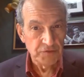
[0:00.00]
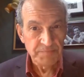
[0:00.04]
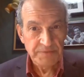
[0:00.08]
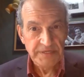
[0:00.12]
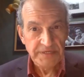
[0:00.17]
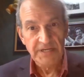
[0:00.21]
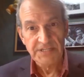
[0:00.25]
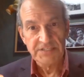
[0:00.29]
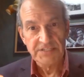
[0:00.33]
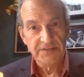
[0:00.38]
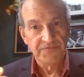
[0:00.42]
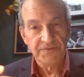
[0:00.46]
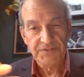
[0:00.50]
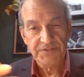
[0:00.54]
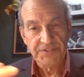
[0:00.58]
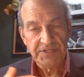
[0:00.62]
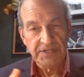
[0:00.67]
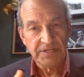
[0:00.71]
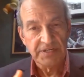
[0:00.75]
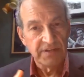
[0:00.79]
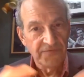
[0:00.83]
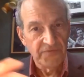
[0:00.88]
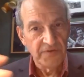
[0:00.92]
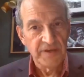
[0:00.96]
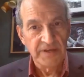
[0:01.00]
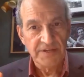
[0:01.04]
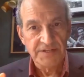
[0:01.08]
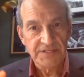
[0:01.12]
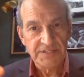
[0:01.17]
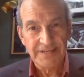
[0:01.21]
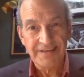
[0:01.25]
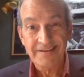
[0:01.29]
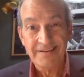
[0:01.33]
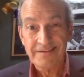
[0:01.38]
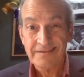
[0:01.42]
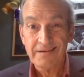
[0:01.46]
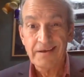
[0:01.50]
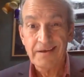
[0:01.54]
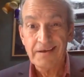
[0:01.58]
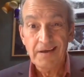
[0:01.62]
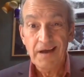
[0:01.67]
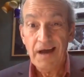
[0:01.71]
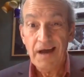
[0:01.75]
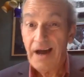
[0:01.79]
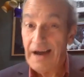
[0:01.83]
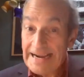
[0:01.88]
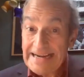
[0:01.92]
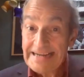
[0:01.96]
because of its significance in
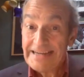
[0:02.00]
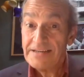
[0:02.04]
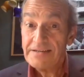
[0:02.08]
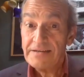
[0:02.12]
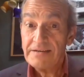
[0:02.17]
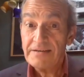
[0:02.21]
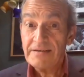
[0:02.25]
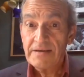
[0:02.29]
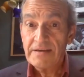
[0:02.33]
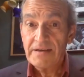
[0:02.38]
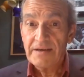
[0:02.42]
height